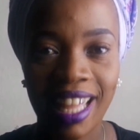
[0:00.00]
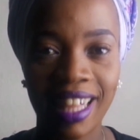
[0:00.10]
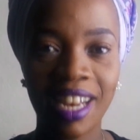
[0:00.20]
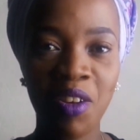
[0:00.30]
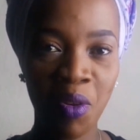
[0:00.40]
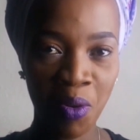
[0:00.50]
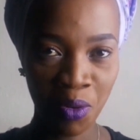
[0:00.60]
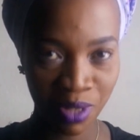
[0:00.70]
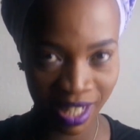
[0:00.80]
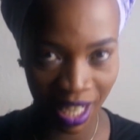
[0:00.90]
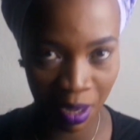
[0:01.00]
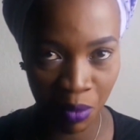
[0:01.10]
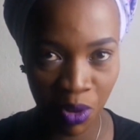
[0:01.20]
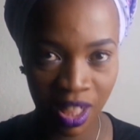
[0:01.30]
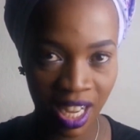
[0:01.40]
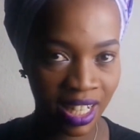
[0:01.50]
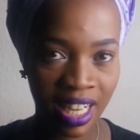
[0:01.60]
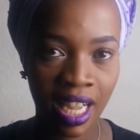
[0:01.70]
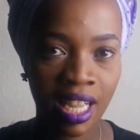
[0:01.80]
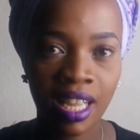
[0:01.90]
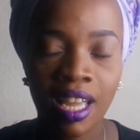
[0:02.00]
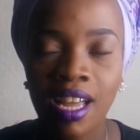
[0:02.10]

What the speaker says: and then lose him on that day.